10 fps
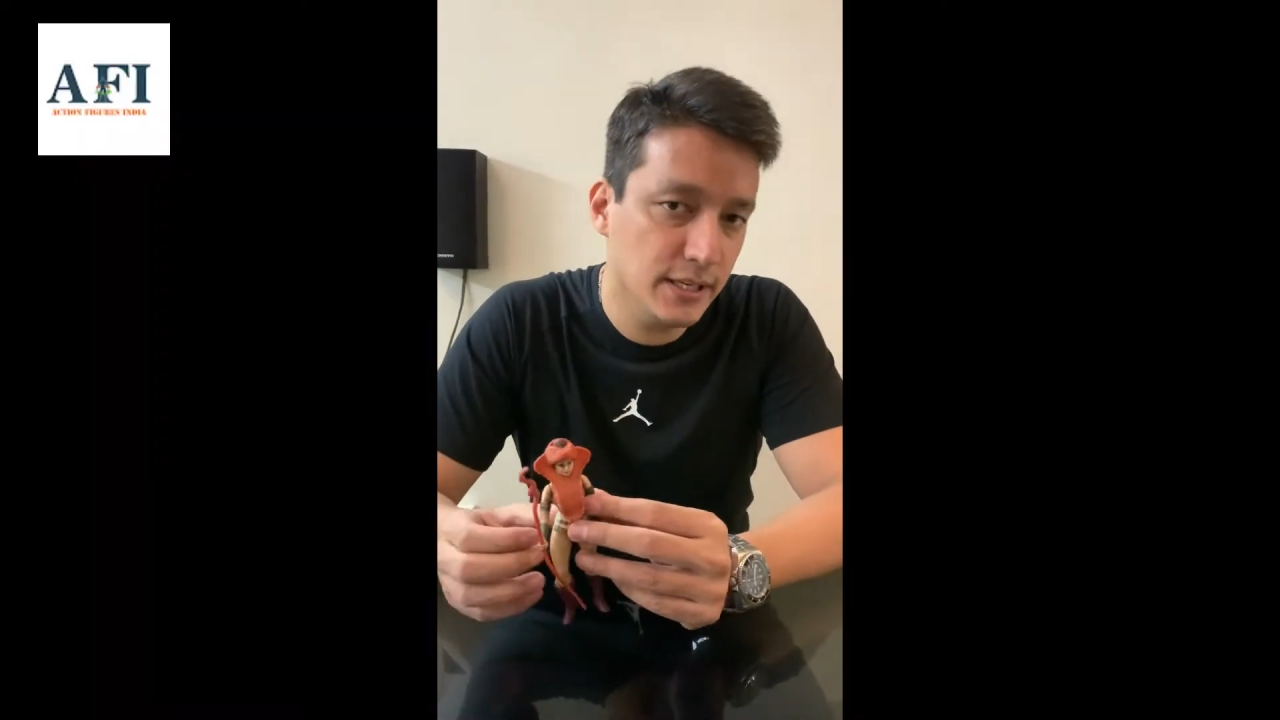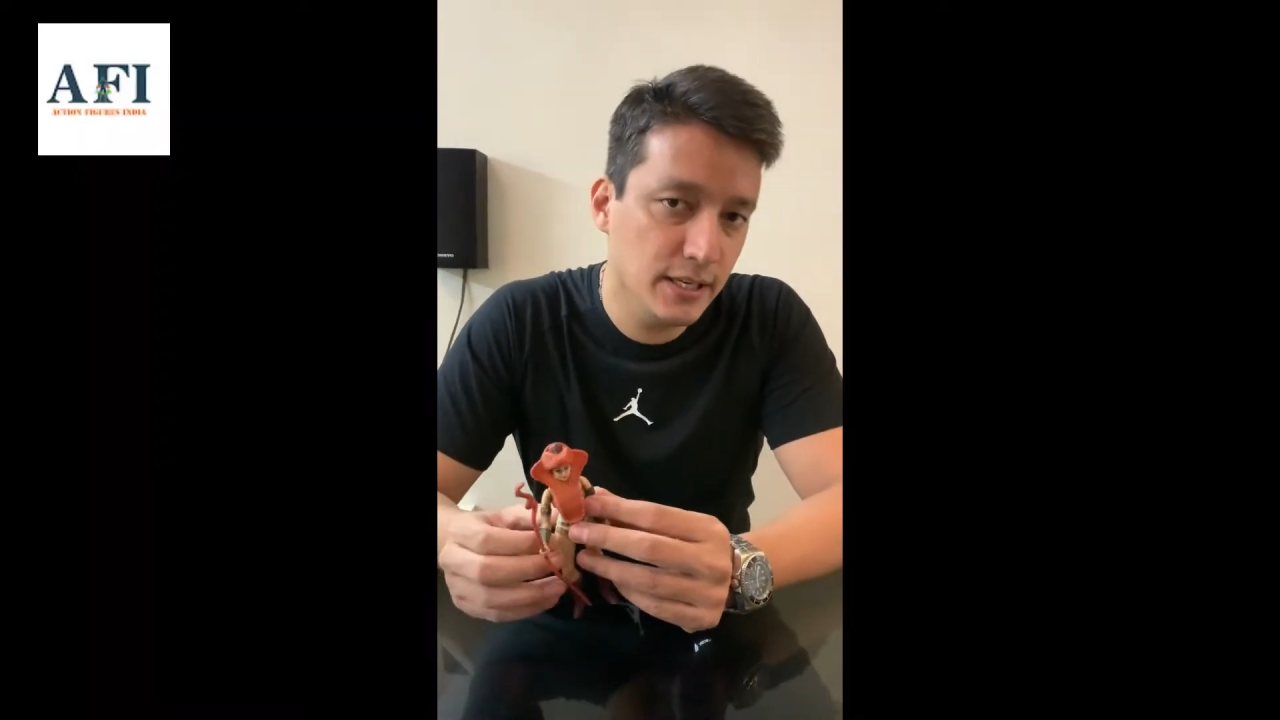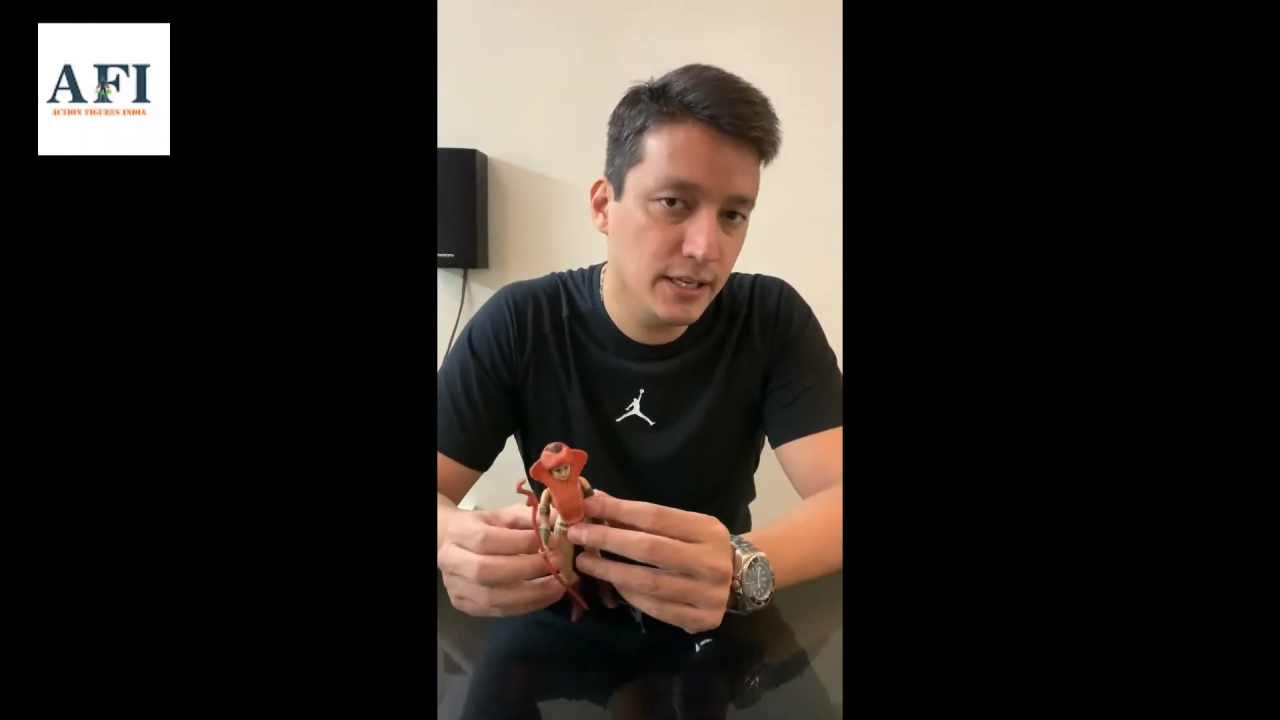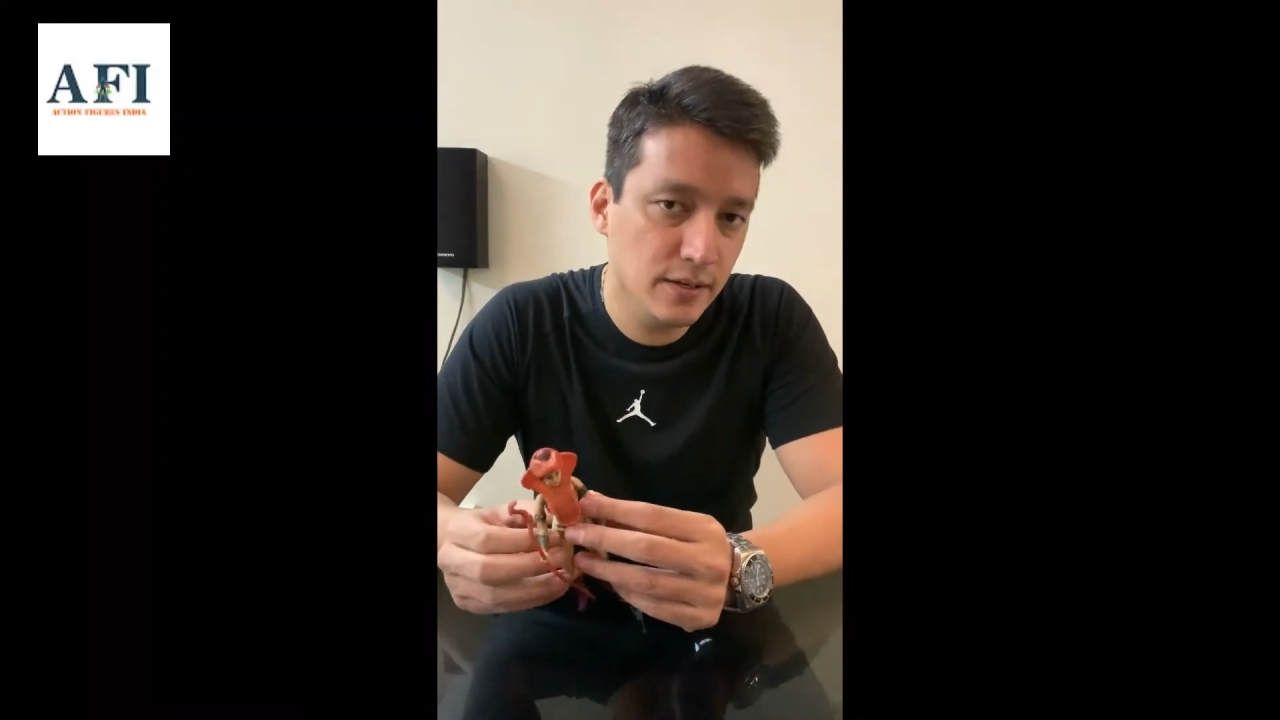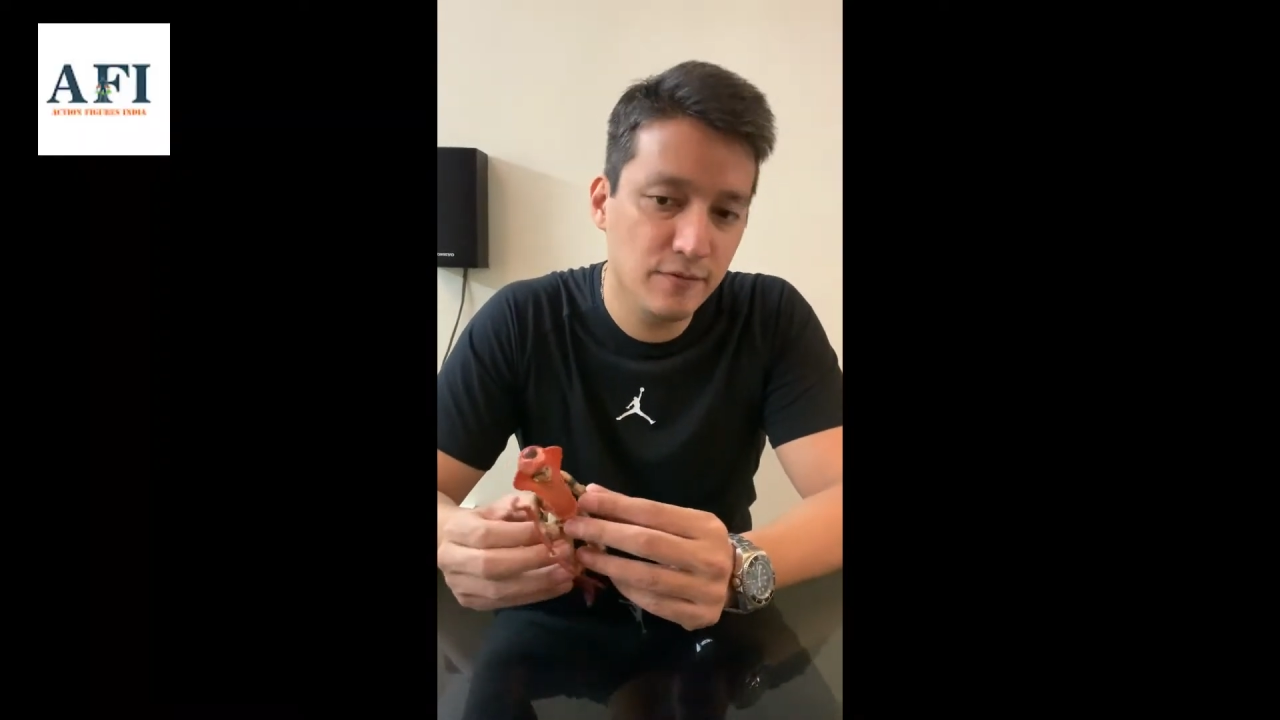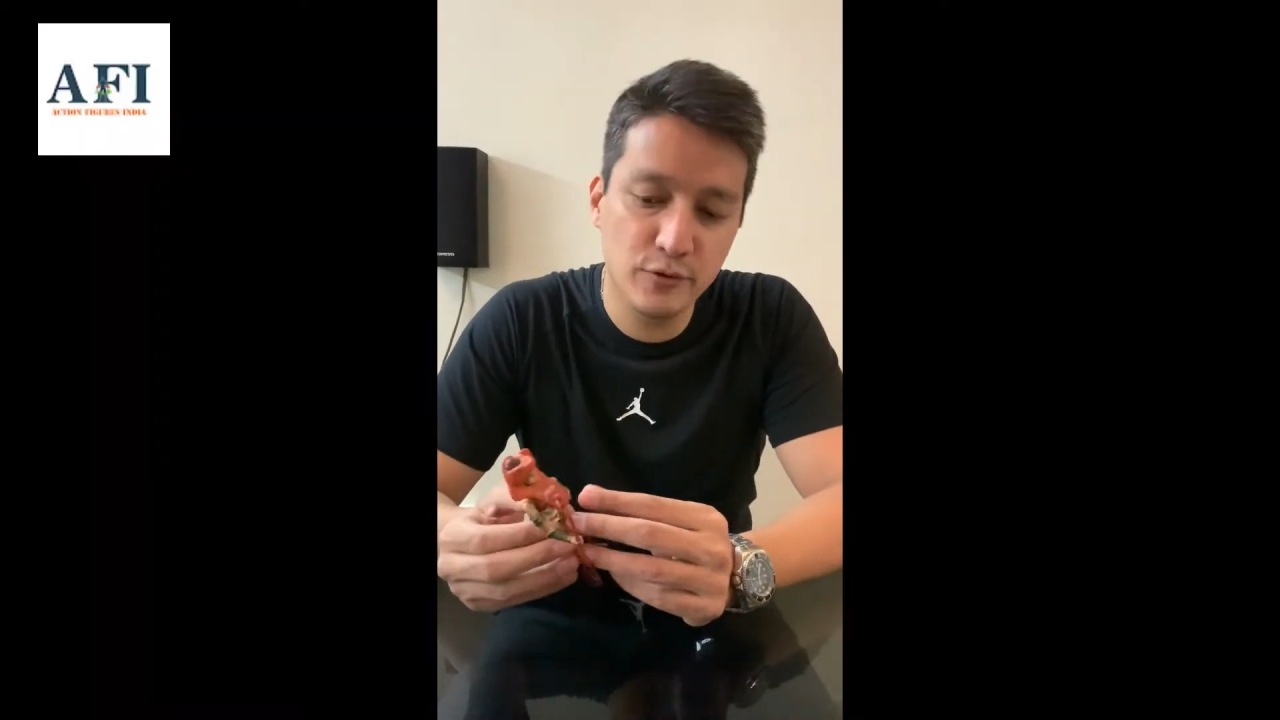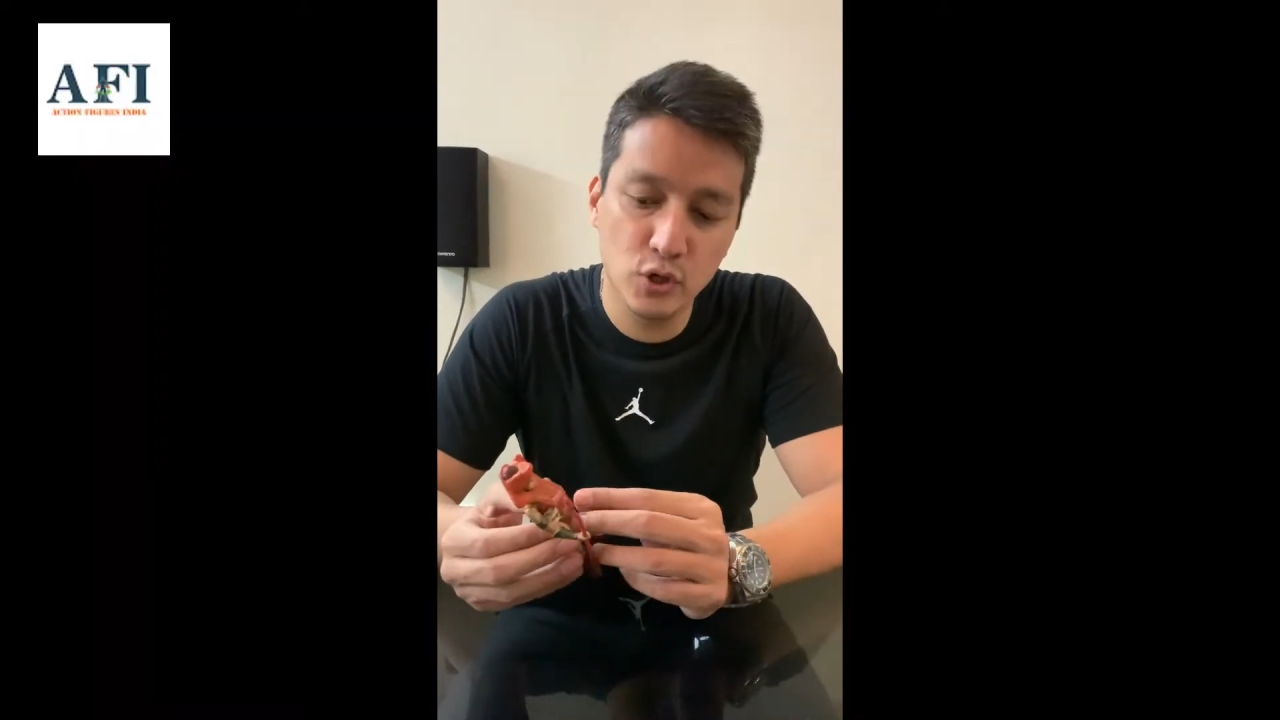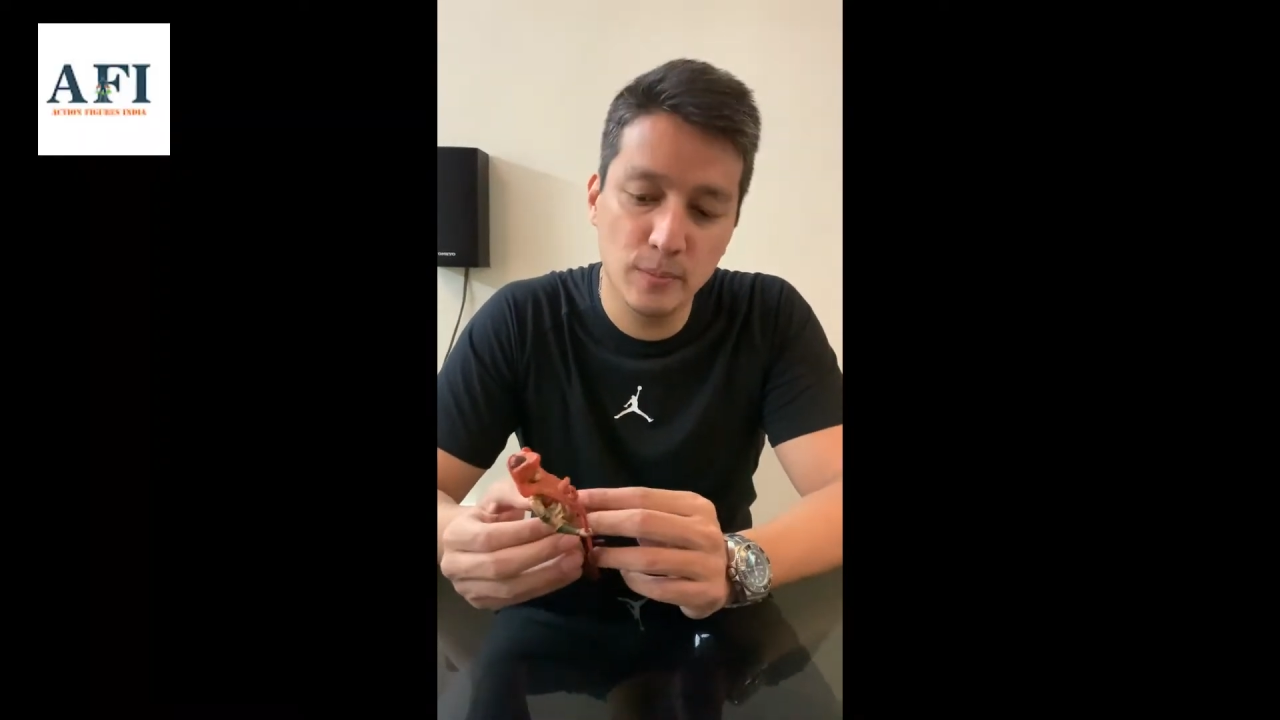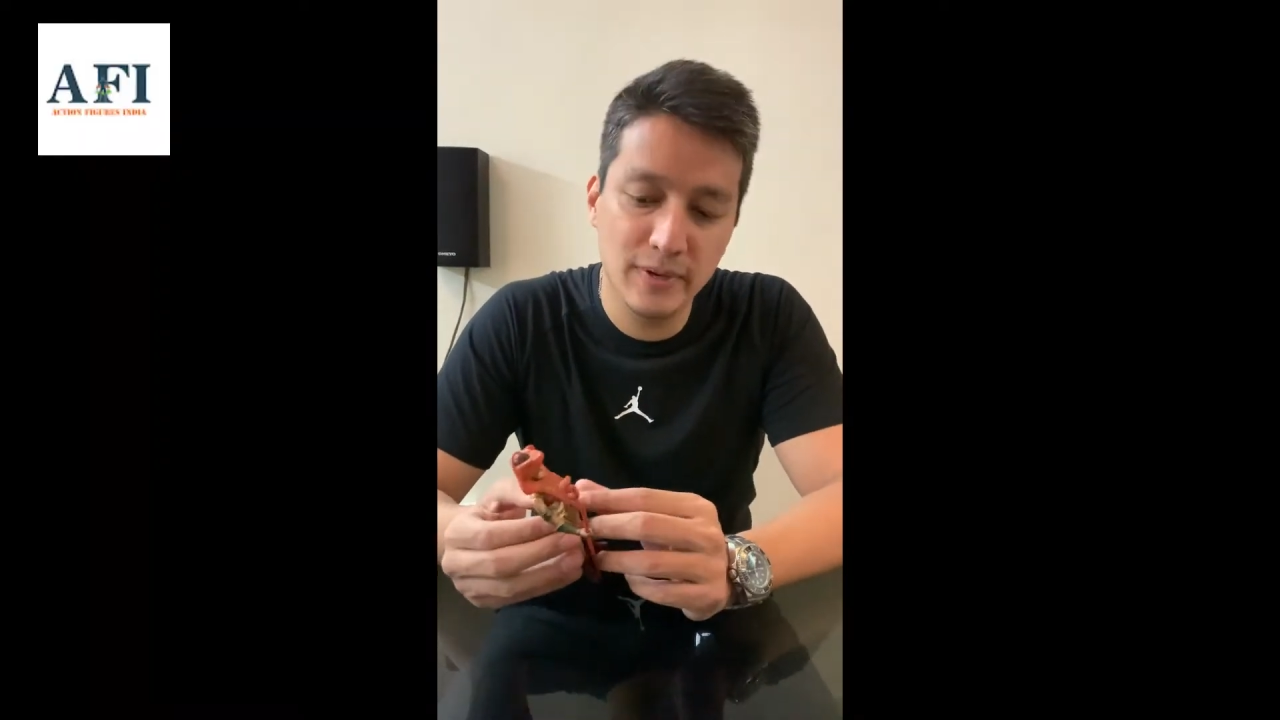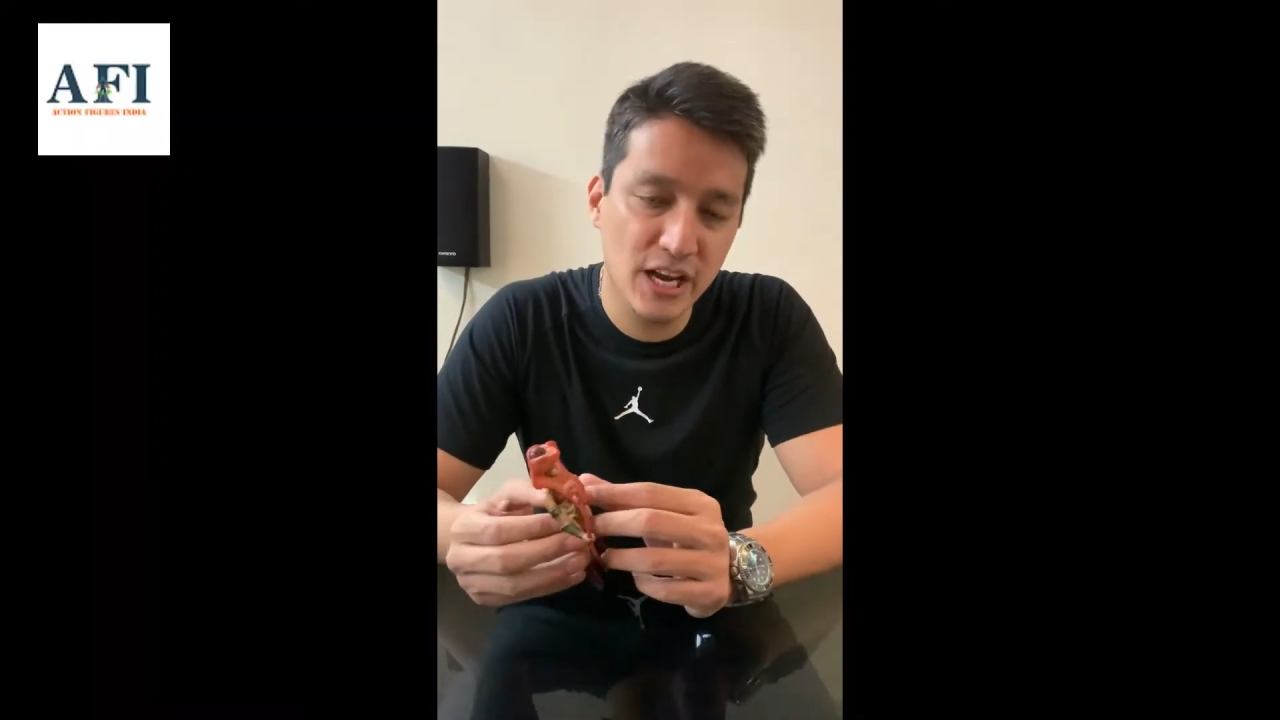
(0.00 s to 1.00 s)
again from